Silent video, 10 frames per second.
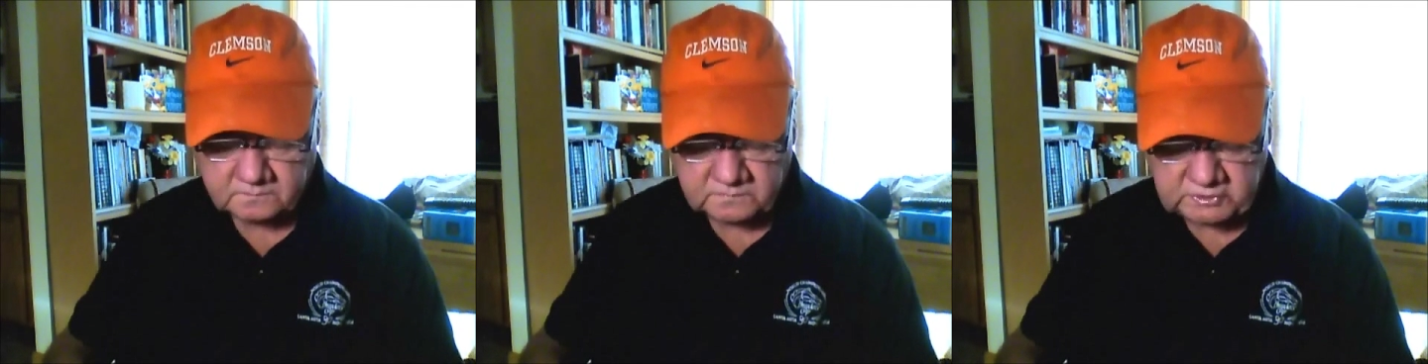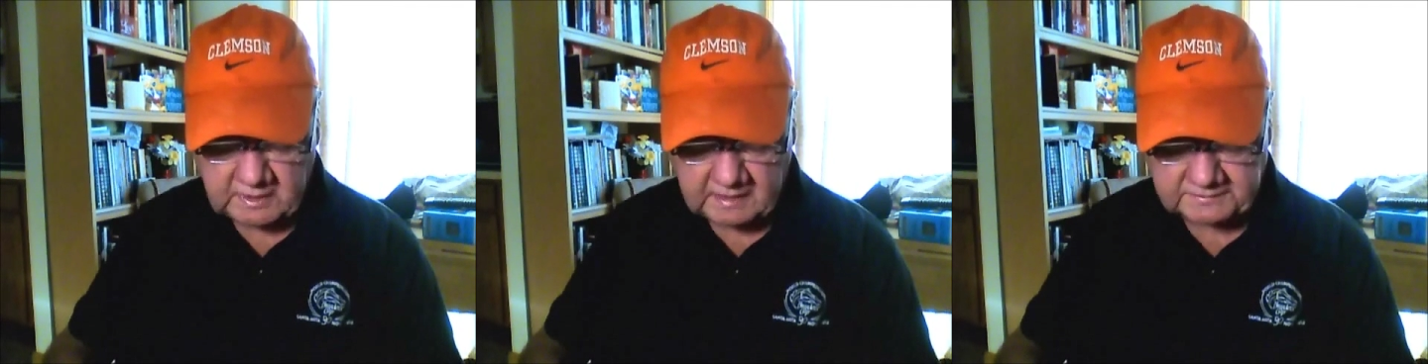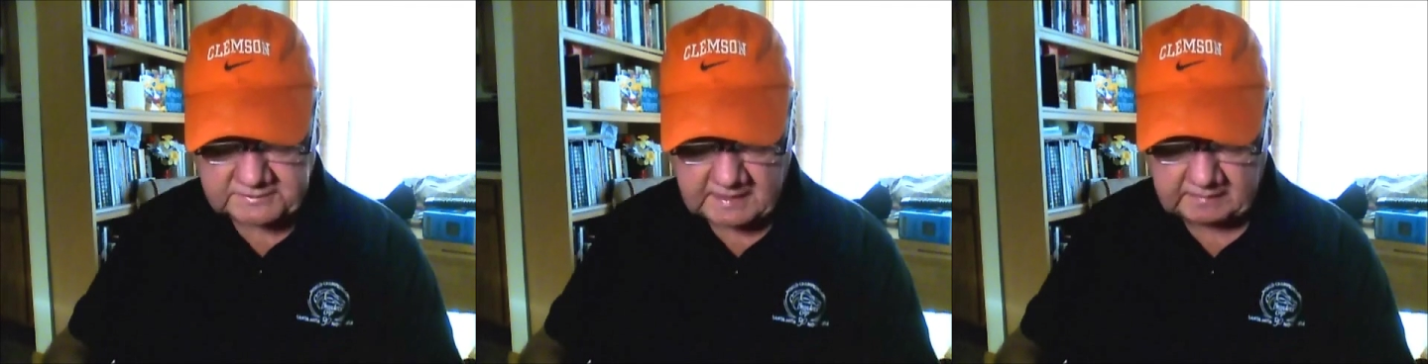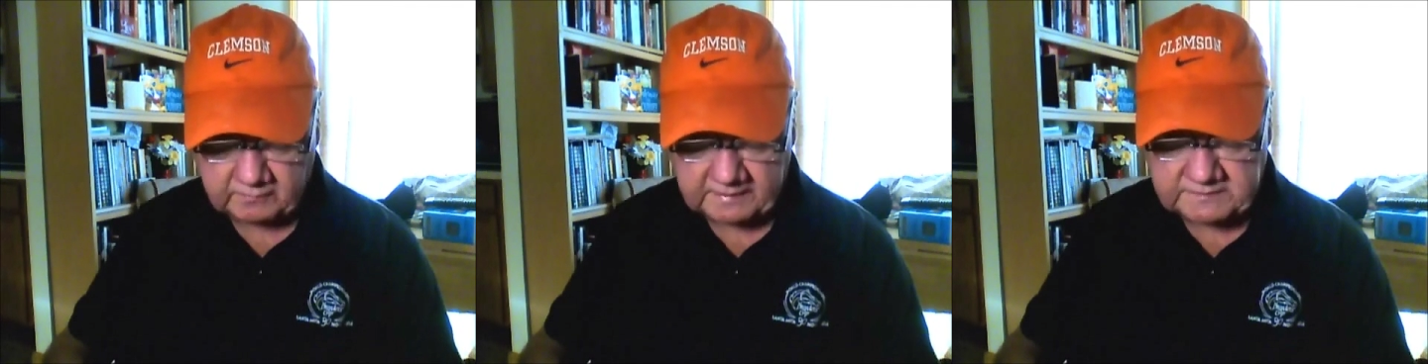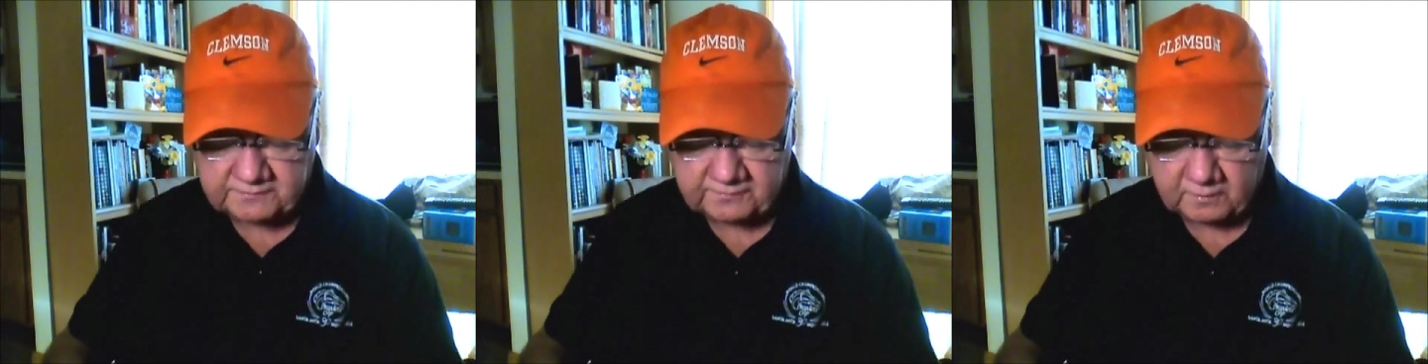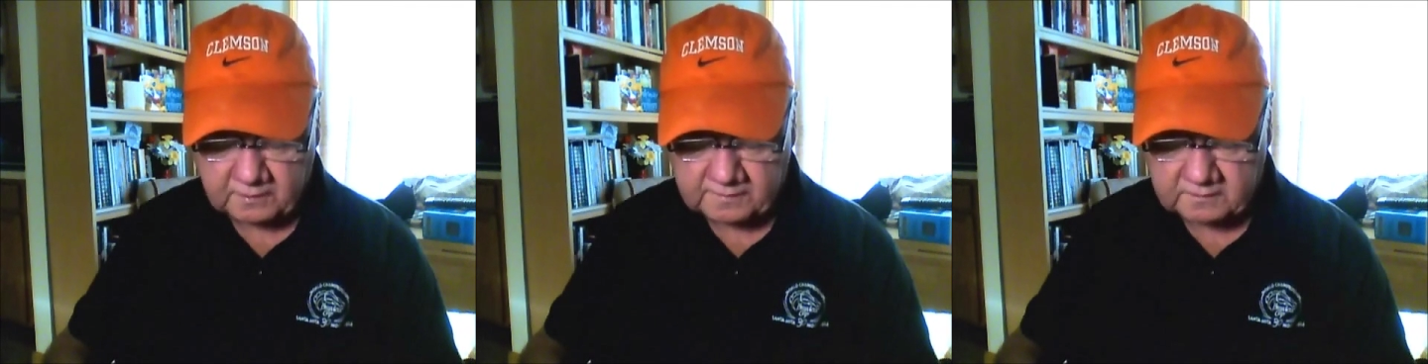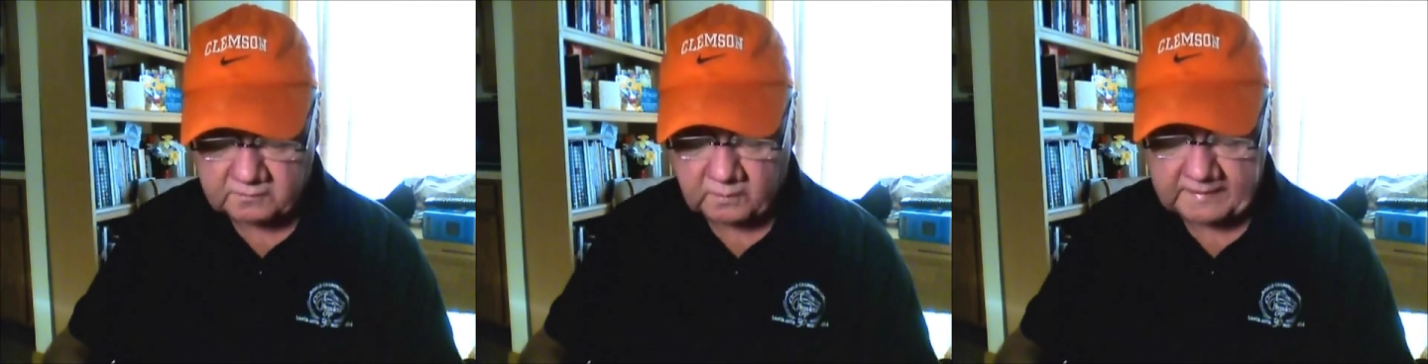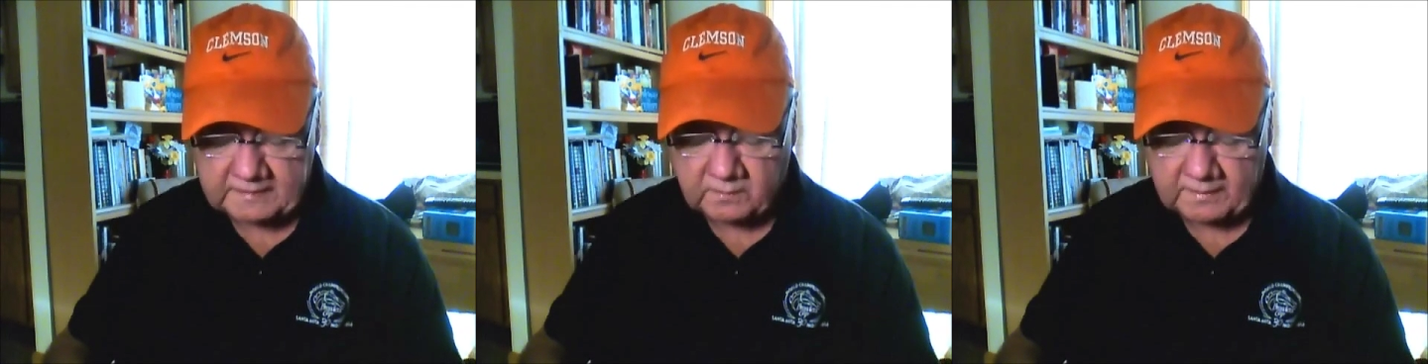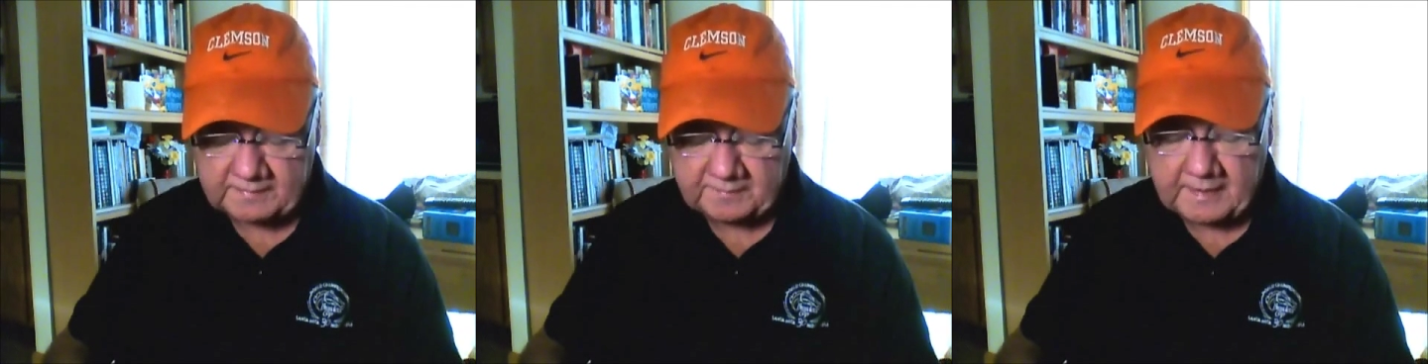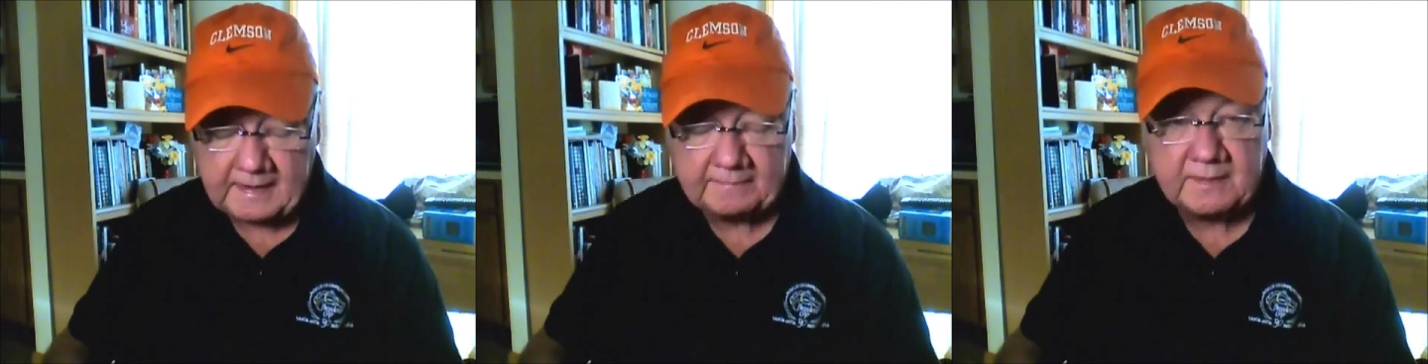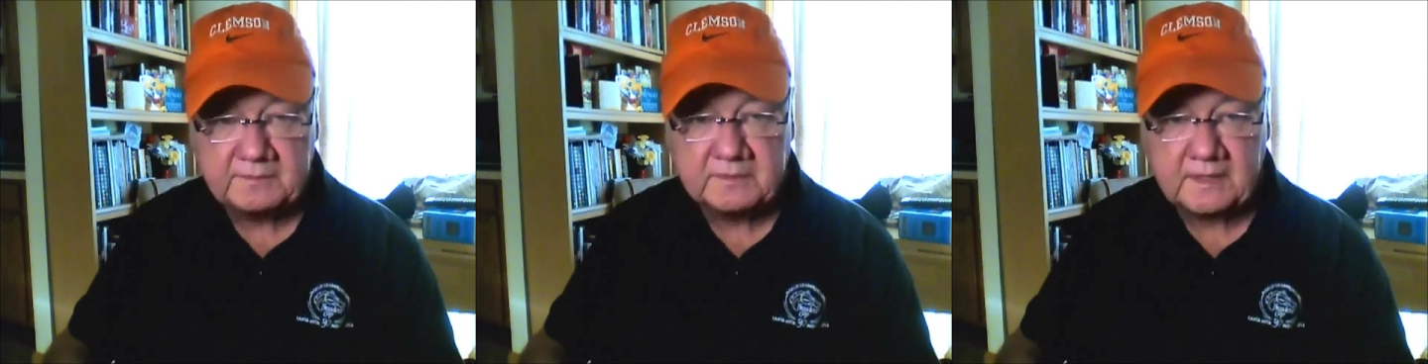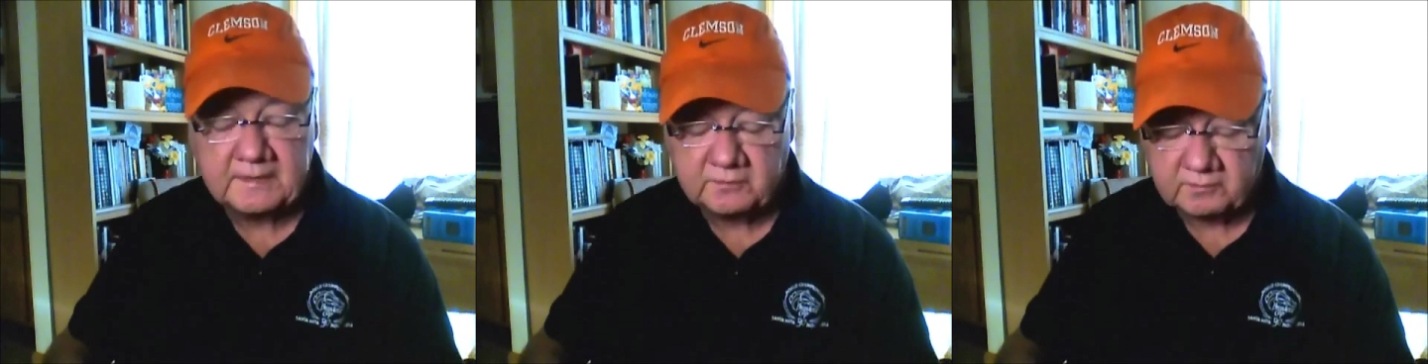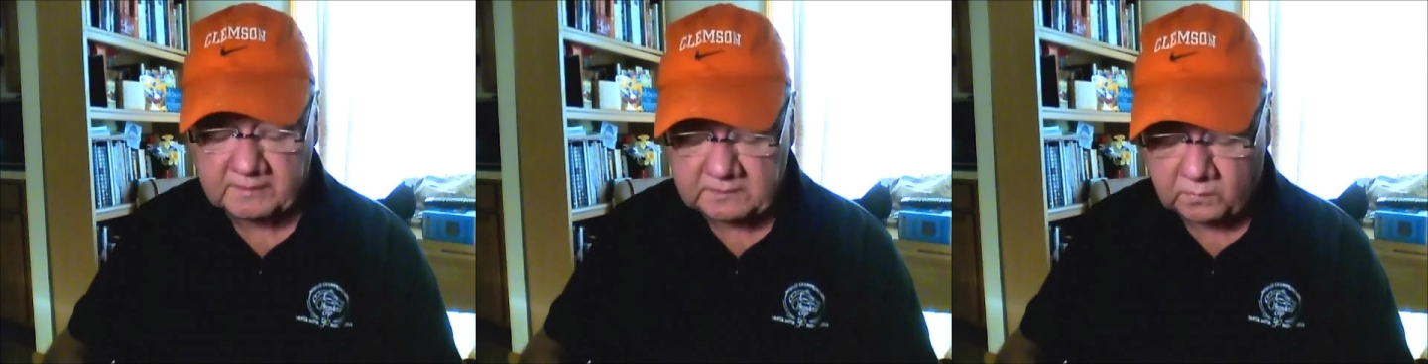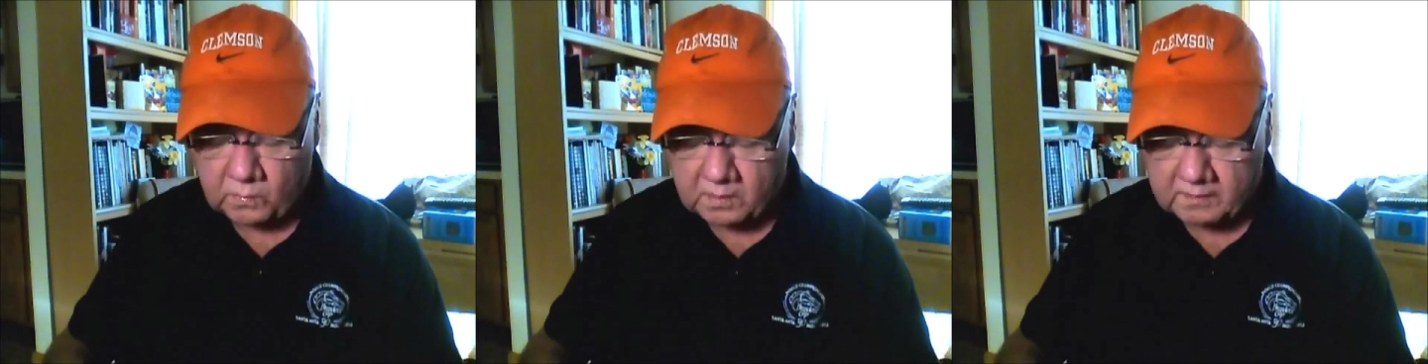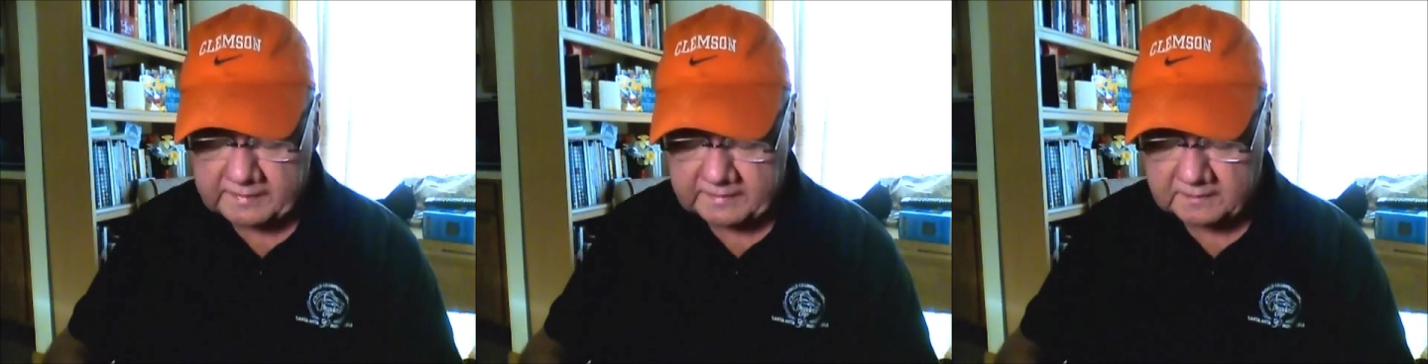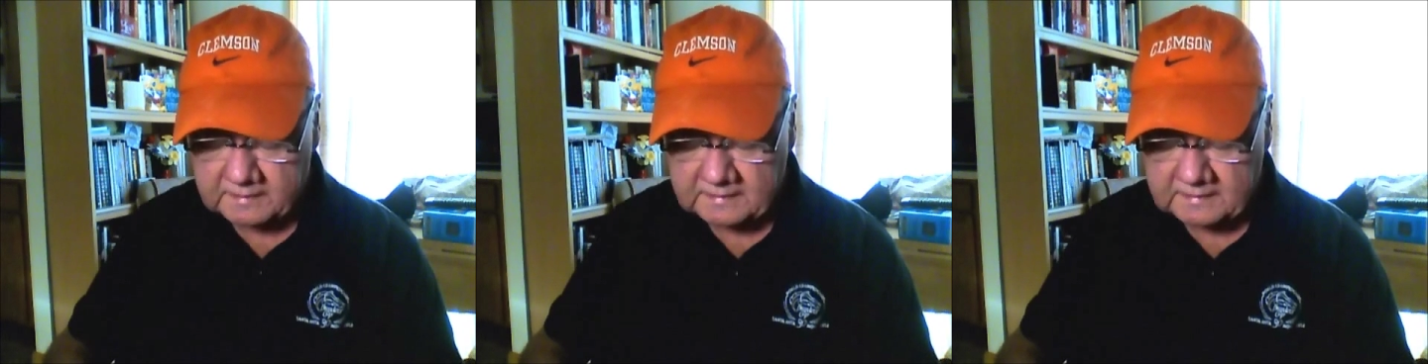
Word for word: Charlestown, race four, the 20 to 1 bomb, number 10 Greek Warrior,